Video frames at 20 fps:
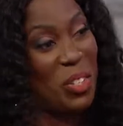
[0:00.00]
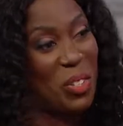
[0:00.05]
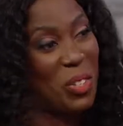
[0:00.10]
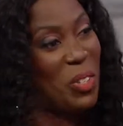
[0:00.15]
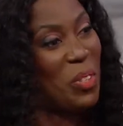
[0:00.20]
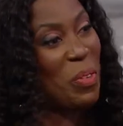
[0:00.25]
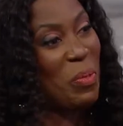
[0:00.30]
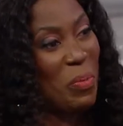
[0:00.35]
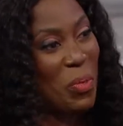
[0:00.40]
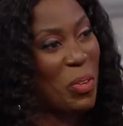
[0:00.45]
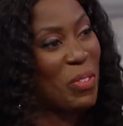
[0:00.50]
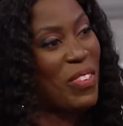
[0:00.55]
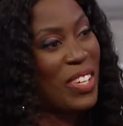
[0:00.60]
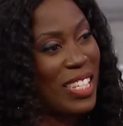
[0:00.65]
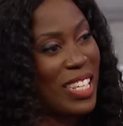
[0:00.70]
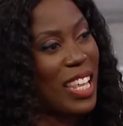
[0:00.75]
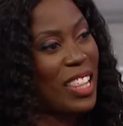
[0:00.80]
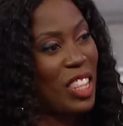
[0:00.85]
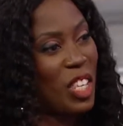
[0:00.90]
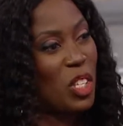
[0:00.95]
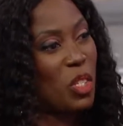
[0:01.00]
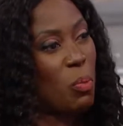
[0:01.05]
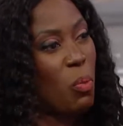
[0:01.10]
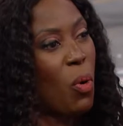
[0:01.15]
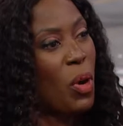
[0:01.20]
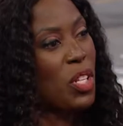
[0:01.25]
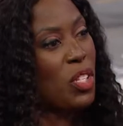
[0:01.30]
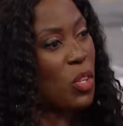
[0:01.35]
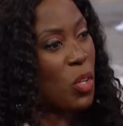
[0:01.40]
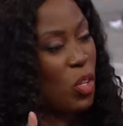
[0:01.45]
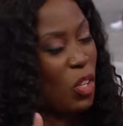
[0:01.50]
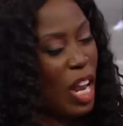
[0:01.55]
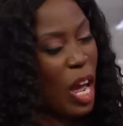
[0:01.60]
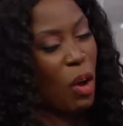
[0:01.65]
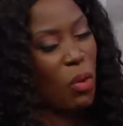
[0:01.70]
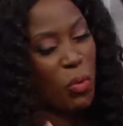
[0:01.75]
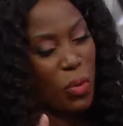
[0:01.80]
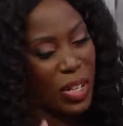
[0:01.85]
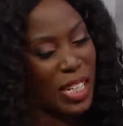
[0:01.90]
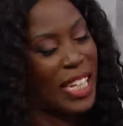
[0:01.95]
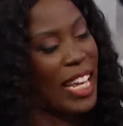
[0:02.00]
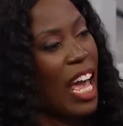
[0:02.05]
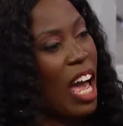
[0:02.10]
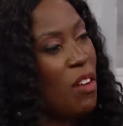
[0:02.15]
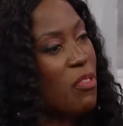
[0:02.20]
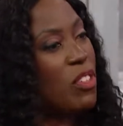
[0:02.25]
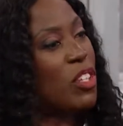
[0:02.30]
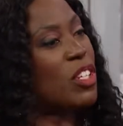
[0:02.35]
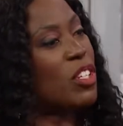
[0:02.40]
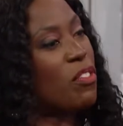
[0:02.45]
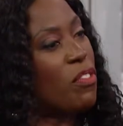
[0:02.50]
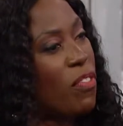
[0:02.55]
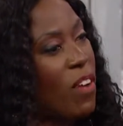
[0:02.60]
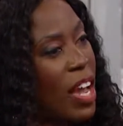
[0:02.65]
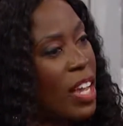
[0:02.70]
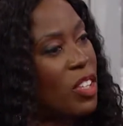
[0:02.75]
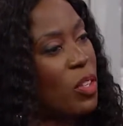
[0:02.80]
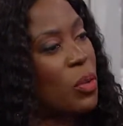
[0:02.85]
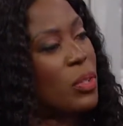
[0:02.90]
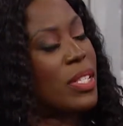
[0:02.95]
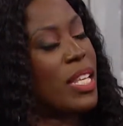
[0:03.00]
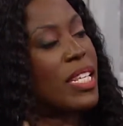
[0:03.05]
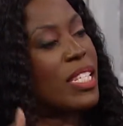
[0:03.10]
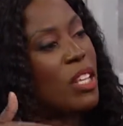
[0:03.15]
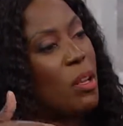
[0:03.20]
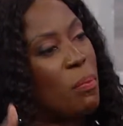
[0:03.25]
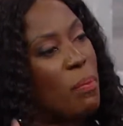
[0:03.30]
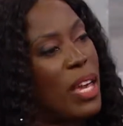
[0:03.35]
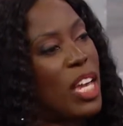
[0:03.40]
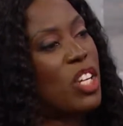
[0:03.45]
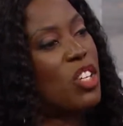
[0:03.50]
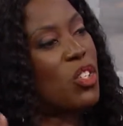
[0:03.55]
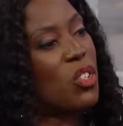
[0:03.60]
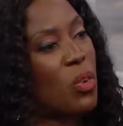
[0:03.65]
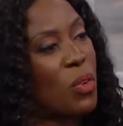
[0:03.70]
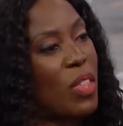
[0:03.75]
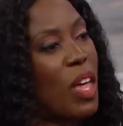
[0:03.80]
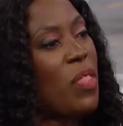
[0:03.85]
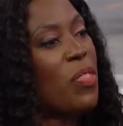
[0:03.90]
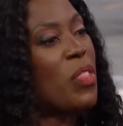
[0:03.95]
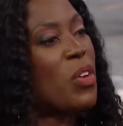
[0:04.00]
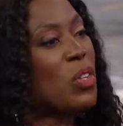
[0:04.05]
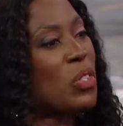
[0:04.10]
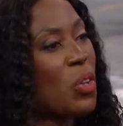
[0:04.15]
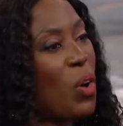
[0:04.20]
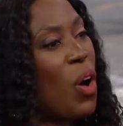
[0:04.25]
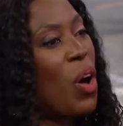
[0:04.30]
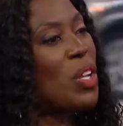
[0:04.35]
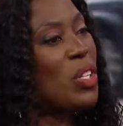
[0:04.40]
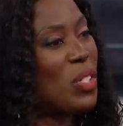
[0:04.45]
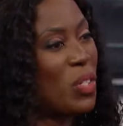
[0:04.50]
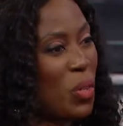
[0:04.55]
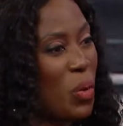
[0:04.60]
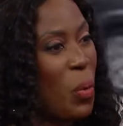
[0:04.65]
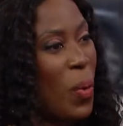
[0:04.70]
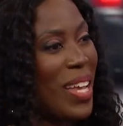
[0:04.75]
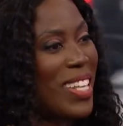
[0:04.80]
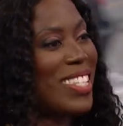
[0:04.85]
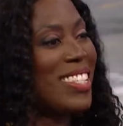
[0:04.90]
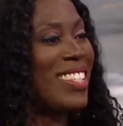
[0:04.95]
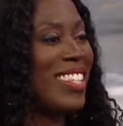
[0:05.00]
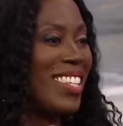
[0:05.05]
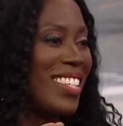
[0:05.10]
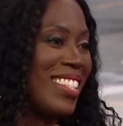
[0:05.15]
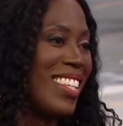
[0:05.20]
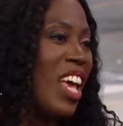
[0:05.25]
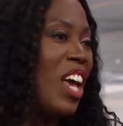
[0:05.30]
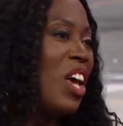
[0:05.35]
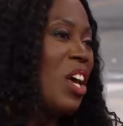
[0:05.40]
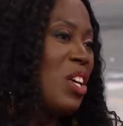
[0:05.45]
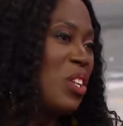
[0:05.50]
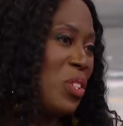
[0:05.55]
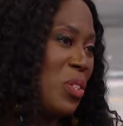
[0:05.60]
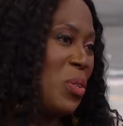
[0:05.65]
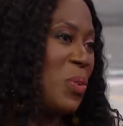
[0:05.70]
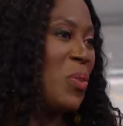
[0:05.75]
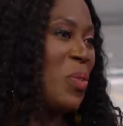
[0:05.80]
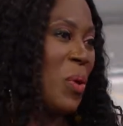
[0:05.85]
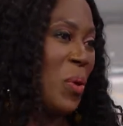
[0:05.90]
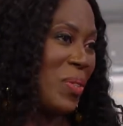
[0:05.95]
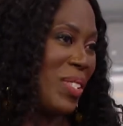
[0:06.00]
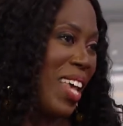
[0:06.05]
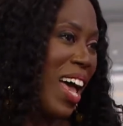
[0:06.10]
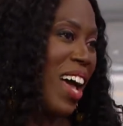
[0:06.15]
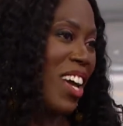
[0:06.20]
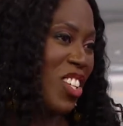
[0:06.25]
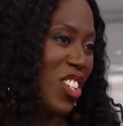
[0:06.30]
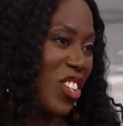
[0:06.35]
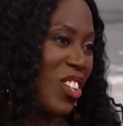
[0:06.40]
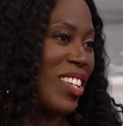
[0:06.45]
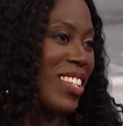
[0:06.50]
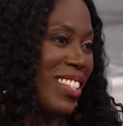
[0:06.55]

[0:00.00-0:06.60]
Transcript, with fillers: you to the movies at this point. Mm. So you now really have to define those things and make sure that there's consequences to those actions.